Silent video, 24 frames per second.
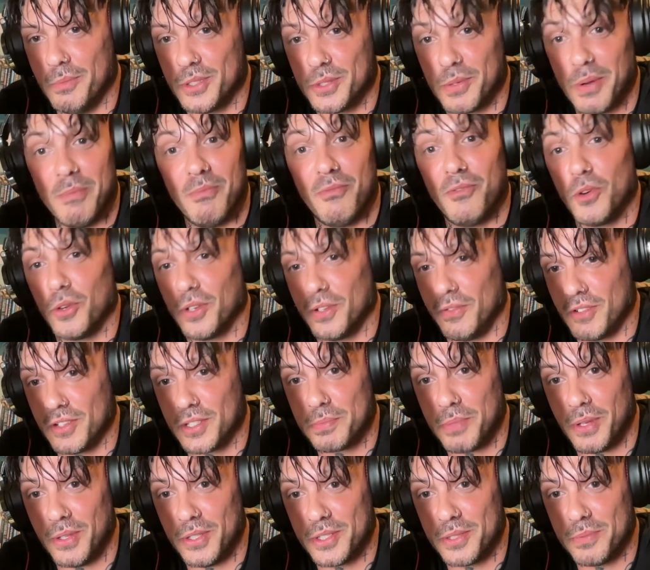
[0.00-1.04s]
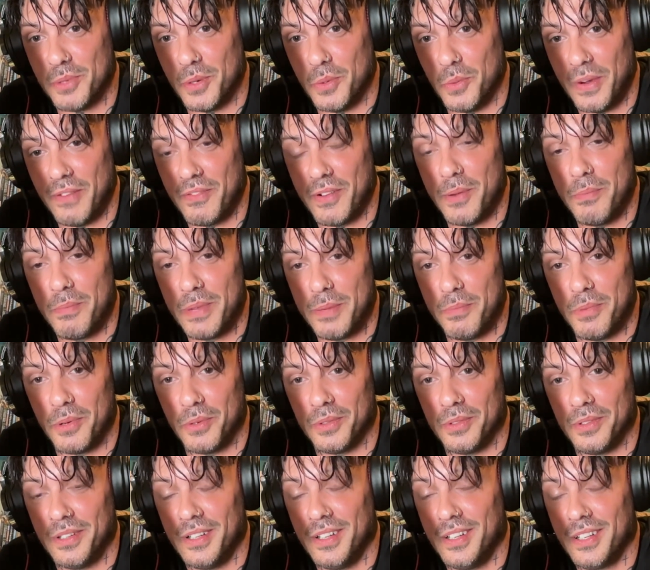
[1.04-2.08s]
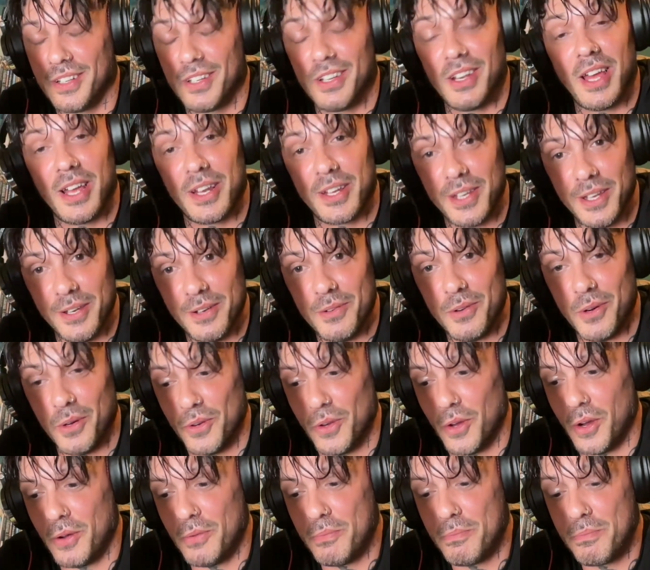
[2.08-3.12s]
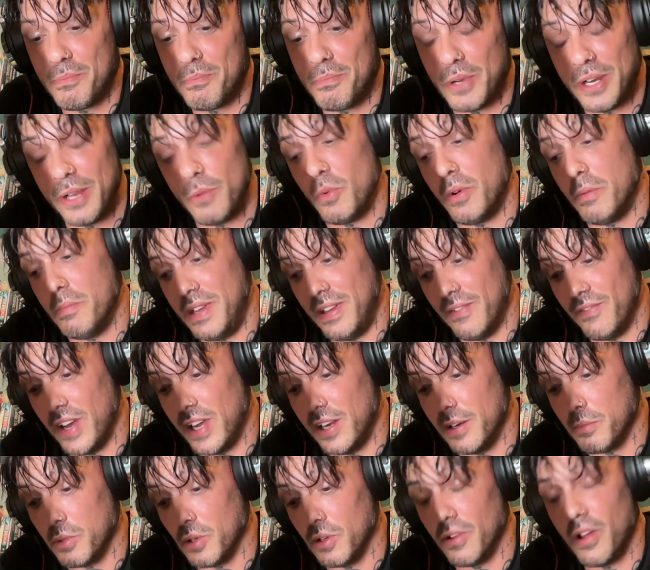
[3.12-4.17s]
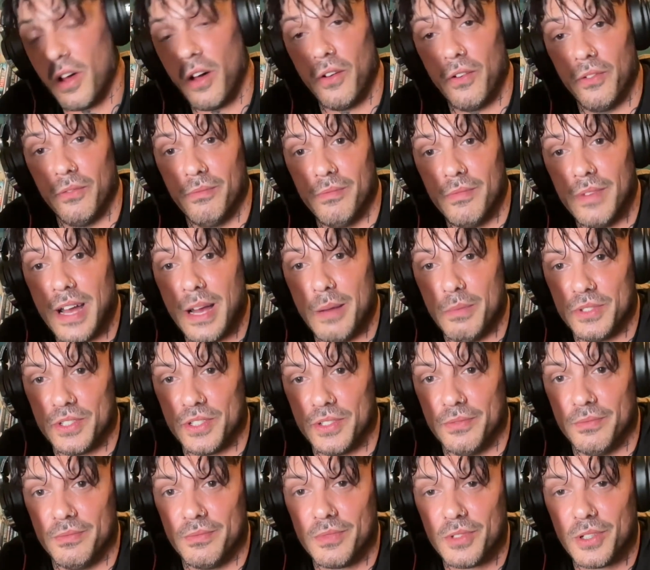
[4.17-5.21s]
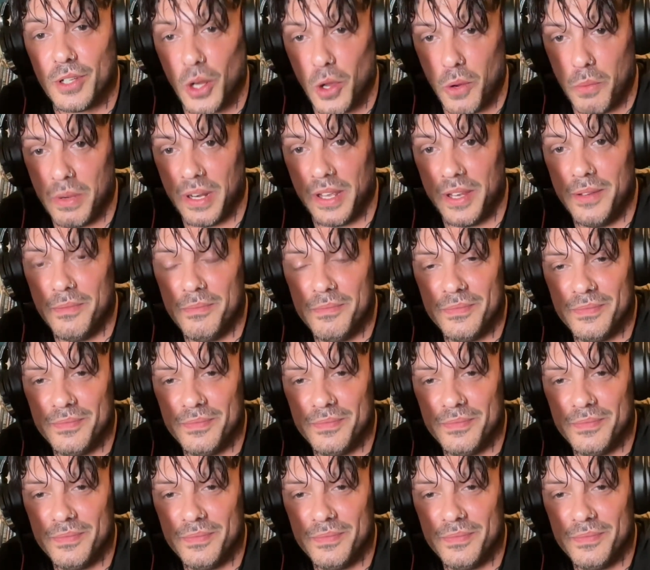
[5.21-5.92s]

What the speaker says: So I'm fully responsible whether people like it or not. But it will be available on Amazon globally.